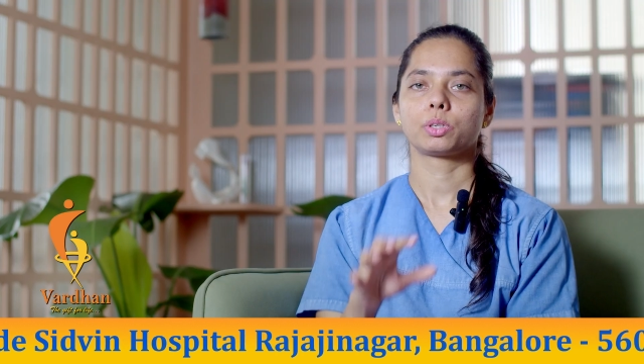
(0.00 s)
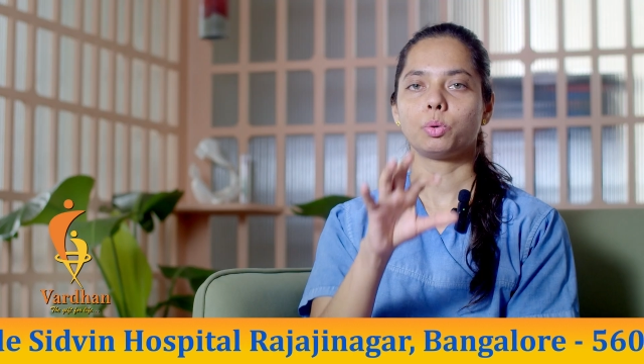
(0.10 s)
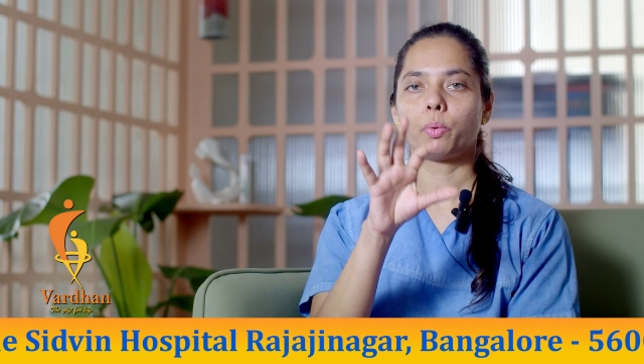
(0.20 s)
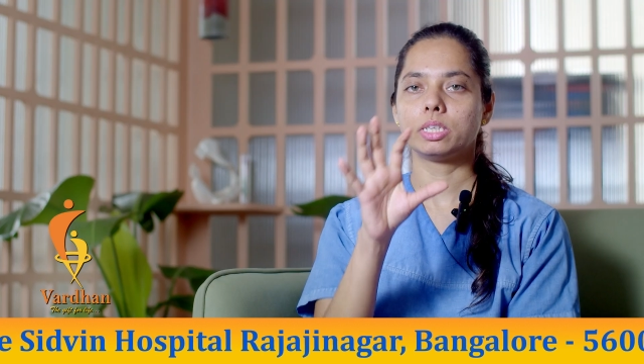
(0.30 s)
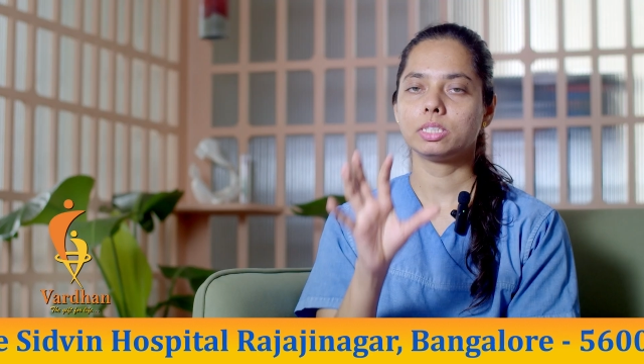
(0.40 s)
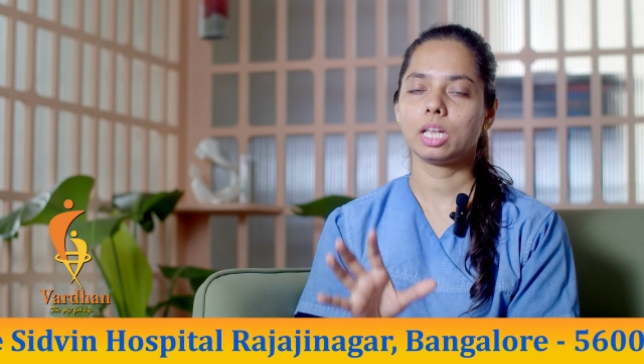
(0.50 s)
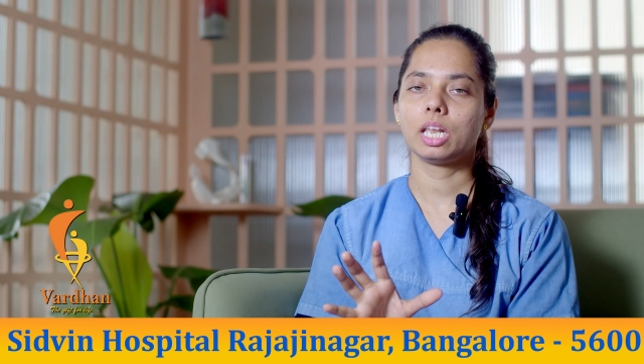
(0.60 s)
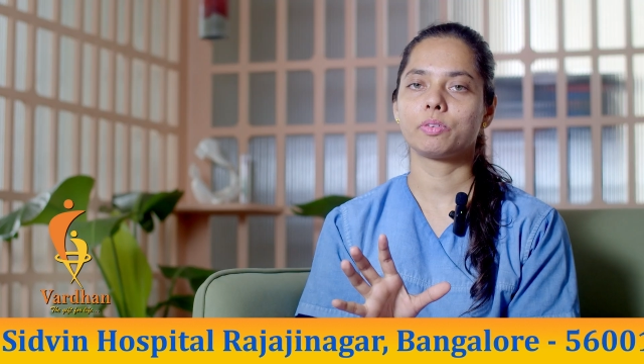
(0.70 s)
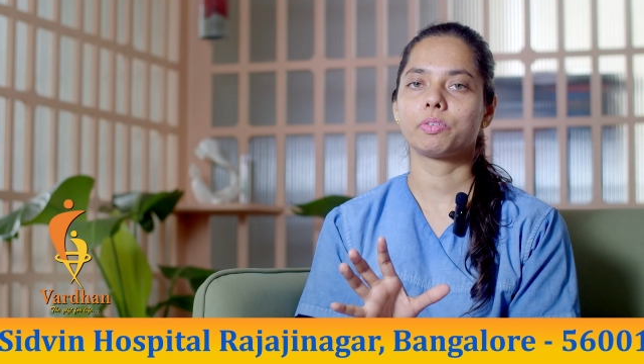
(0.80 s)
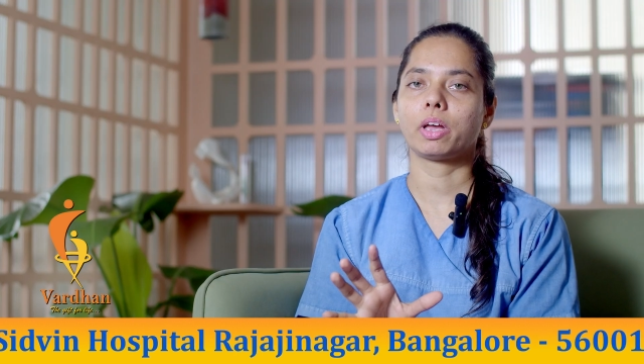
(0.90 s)
So once the
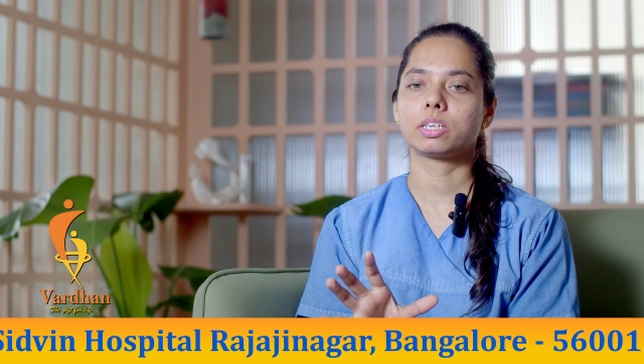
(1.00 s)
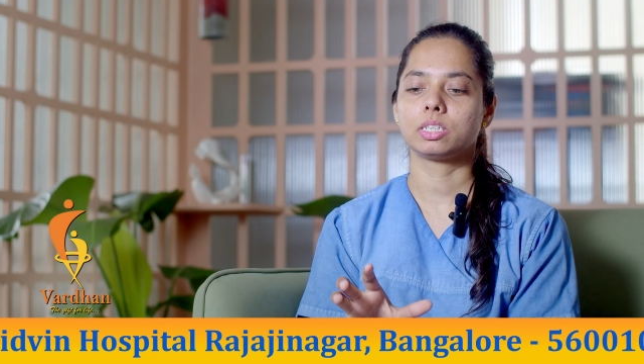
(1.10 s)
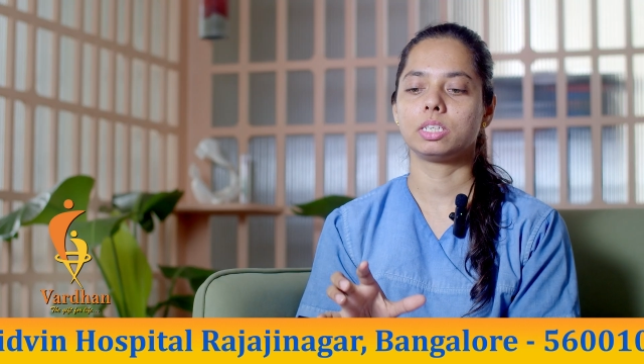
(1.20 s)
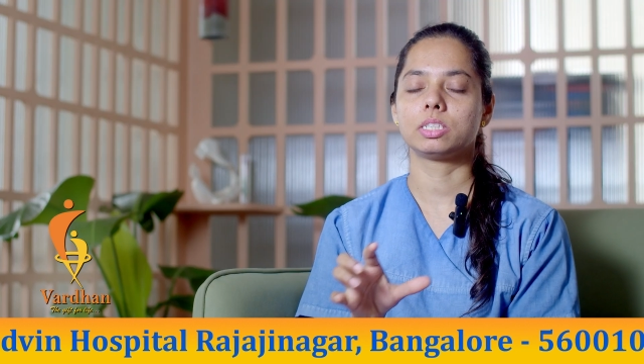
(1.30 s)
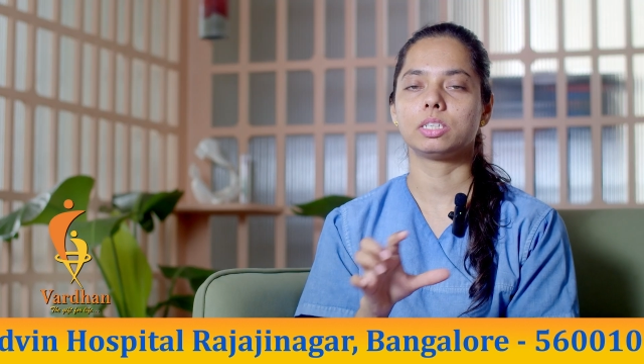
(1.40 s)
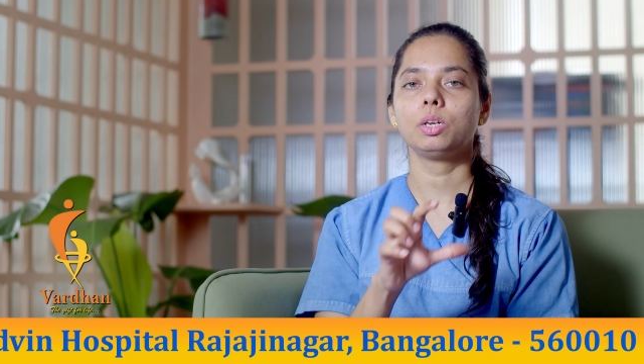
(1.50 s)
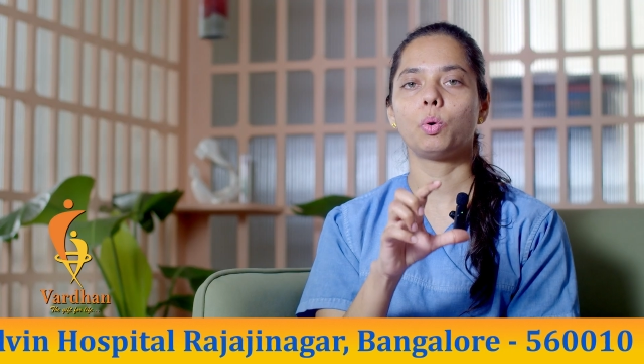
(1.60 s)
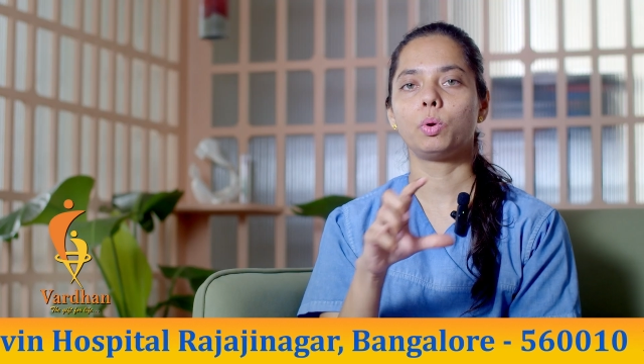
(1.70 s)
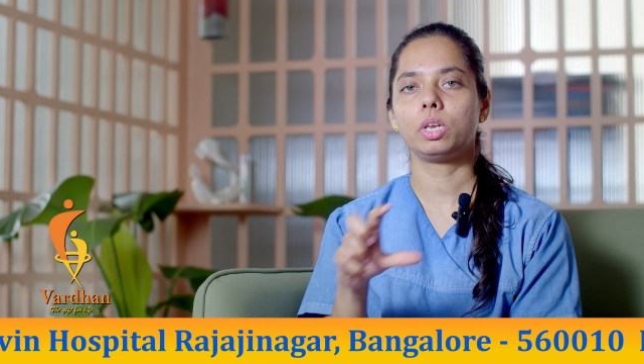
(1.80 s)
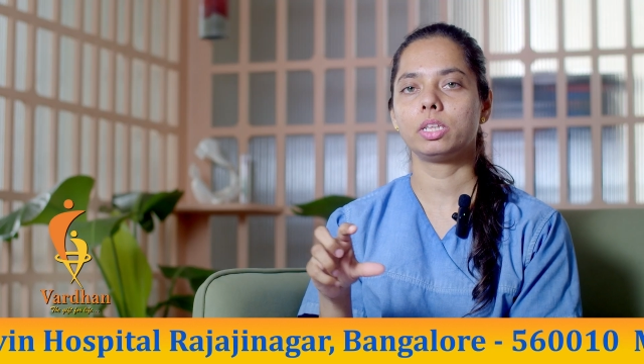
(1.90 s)
liquefaction is done,
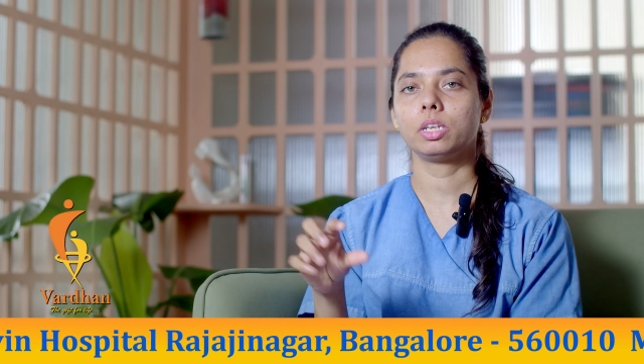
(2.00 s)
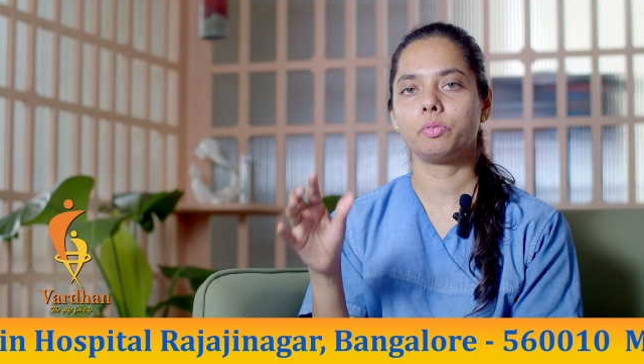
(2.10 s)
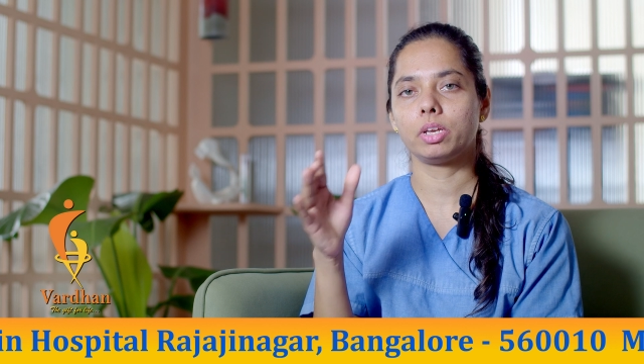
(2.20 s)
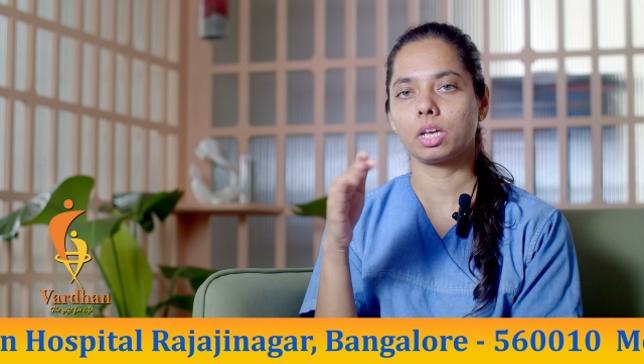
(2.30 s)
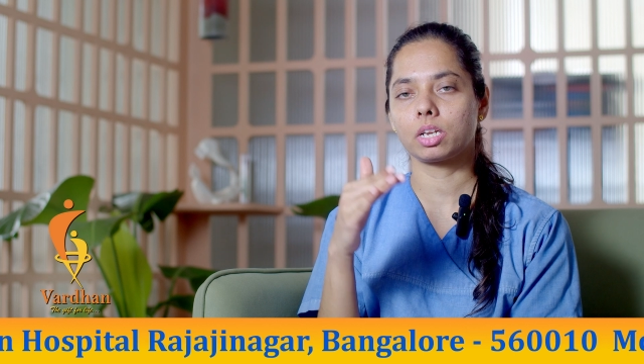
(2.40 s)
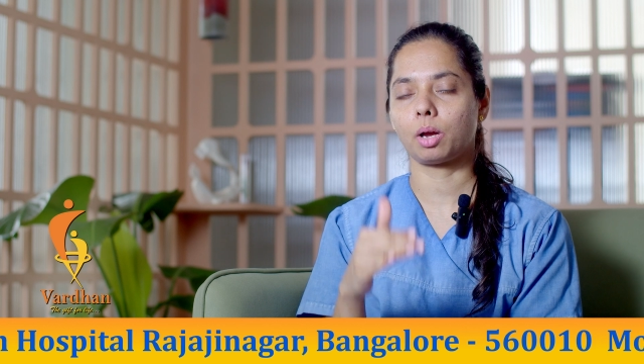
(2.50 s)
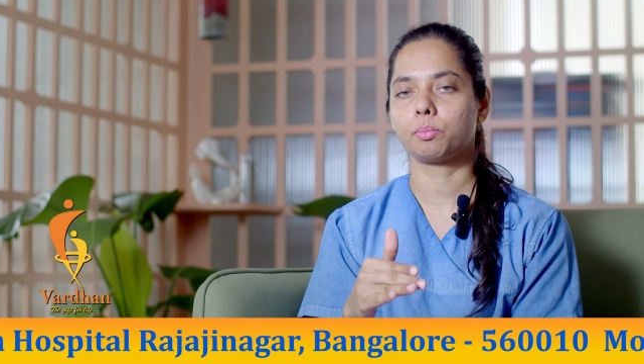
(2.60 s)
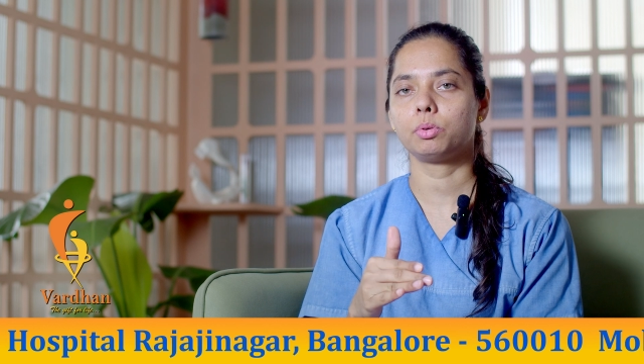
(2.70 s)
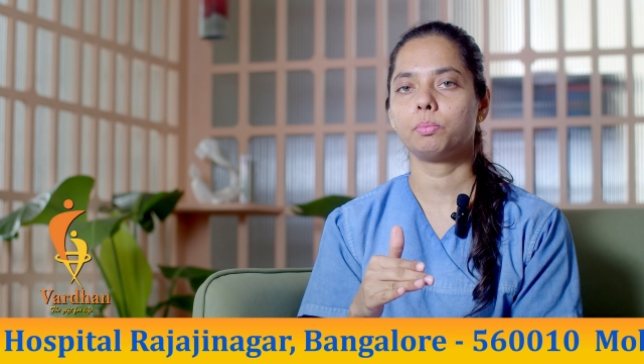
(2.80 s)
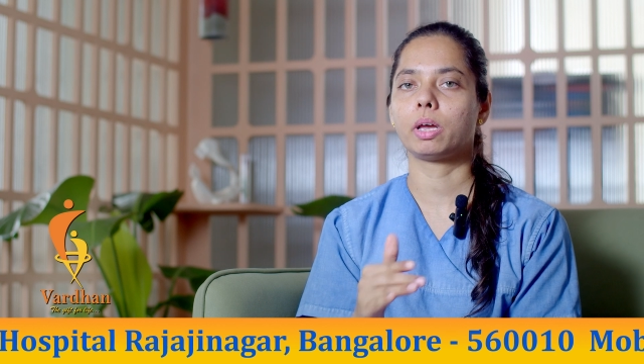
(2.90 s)
only then we can
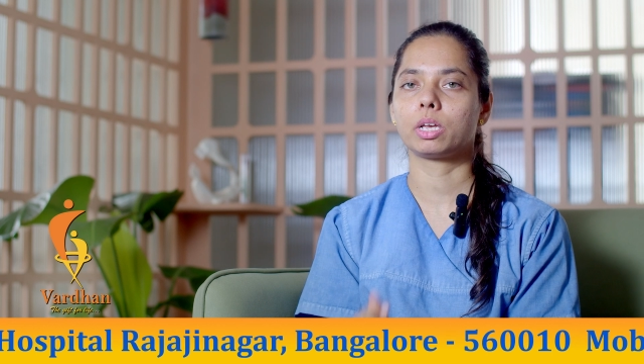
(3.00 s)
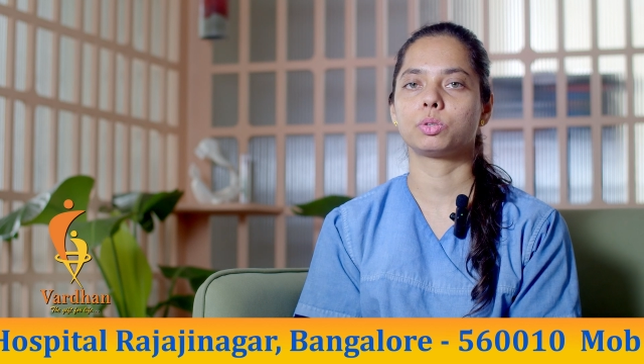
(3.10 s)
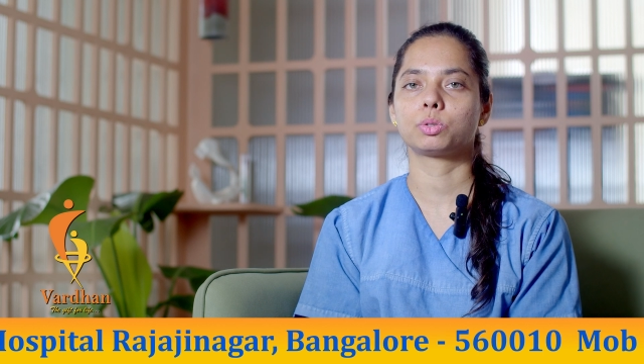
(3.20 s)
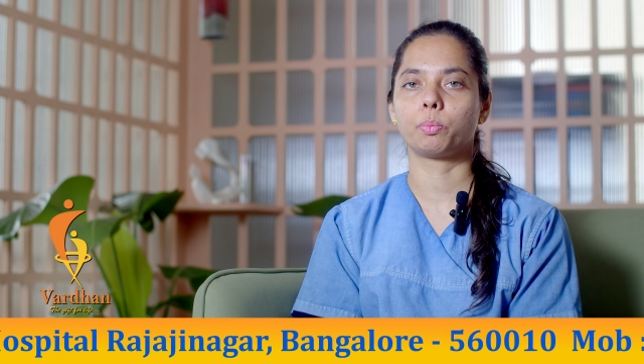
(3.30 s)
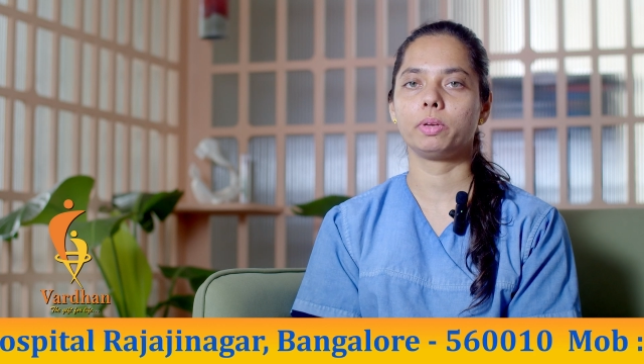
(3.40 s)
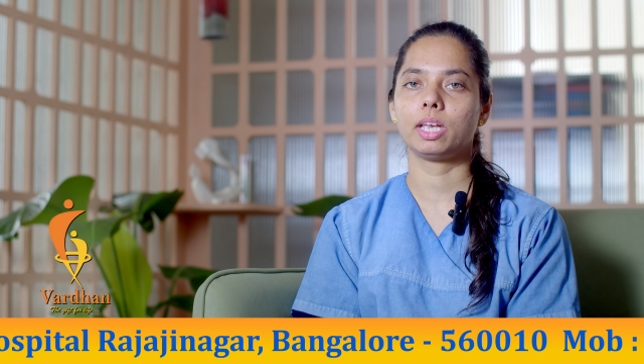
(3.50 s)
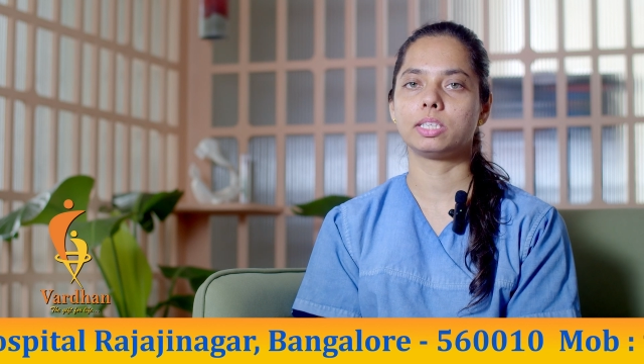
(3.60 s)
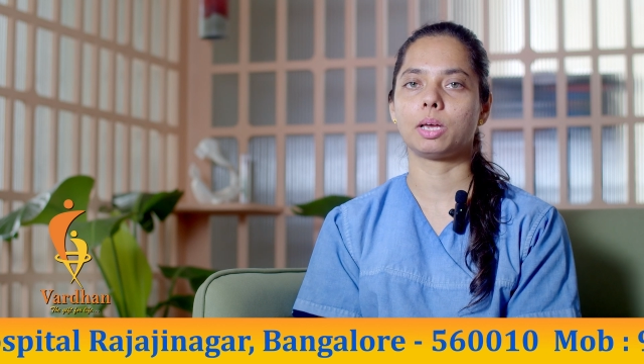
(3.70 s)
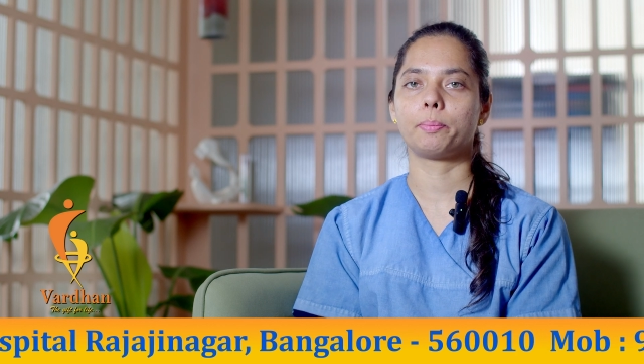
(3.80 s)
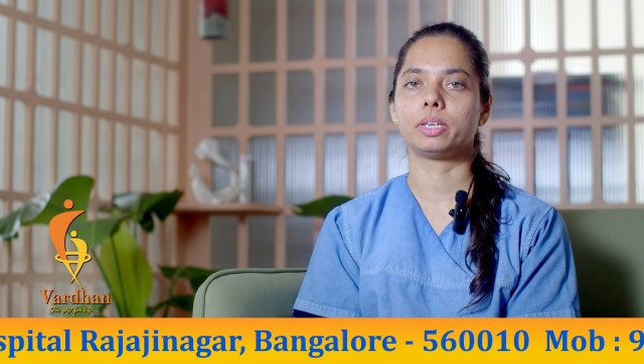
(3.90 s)
come to microscopic
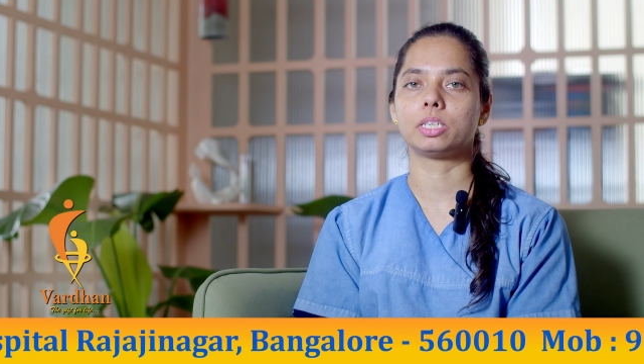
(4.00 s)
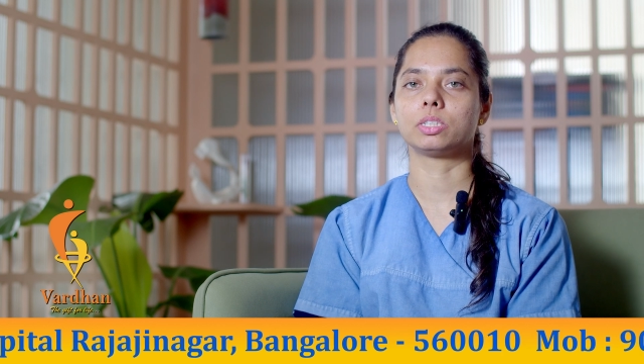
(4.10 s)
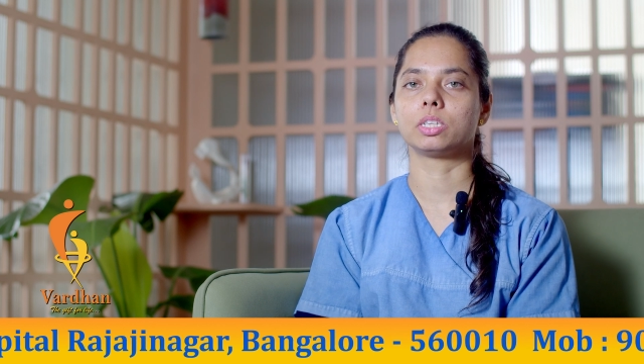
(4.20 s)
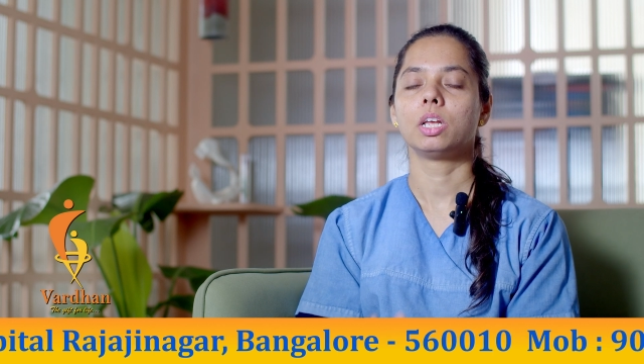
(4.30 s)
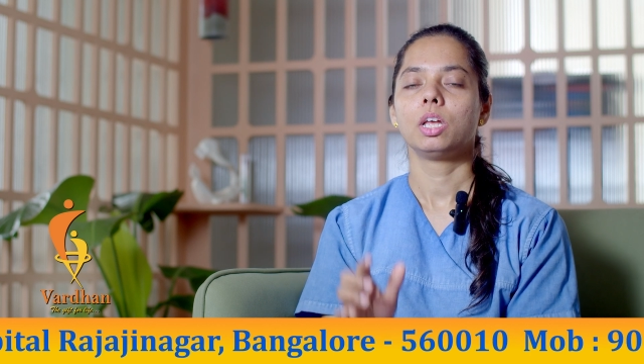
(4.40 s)
examination.